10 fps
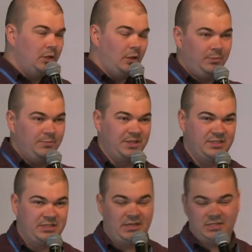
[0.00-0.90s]
bums on
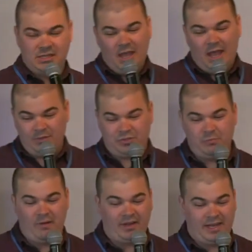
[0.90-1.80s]
seats. I went to
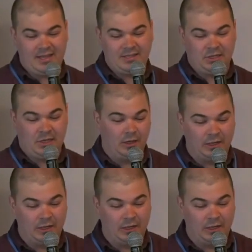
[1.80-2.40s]
America years ago,